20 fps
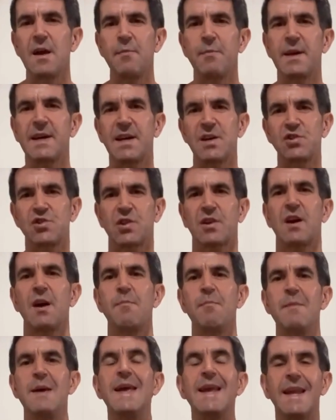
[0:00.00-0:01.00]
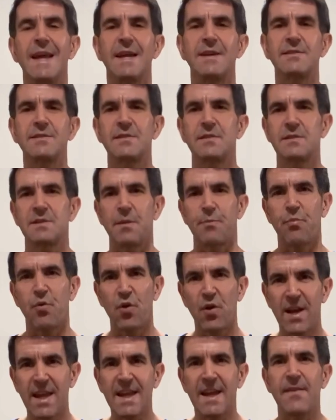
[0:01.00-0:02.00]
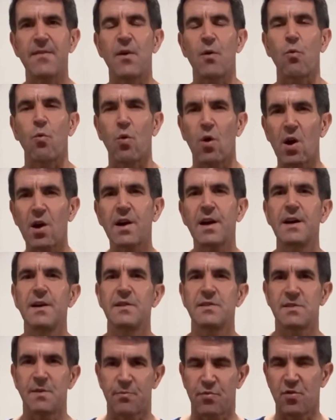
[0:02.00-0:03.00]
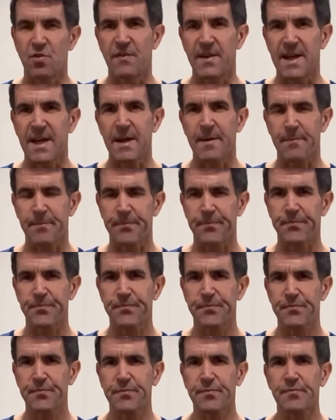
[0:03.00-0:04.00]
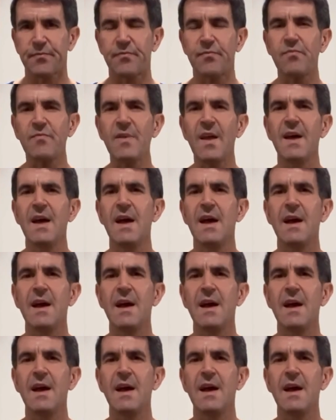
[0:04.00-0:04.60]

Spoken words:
because you're committed to putting in the work to proving it.